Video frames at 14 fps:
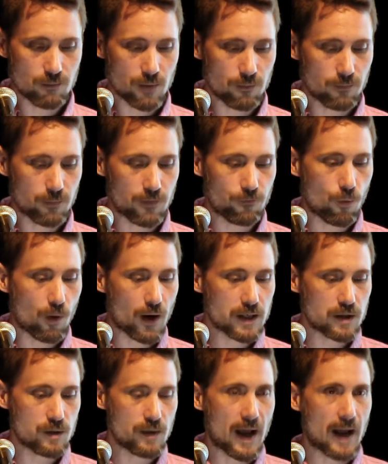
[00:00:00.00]
but before I
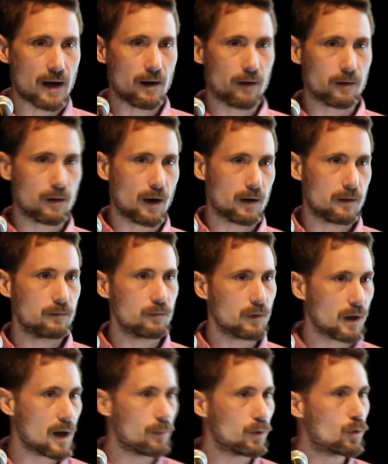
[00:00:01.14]
do that, a
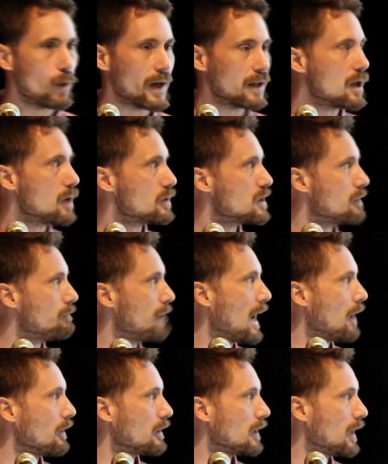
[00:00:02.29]
couple quick notes about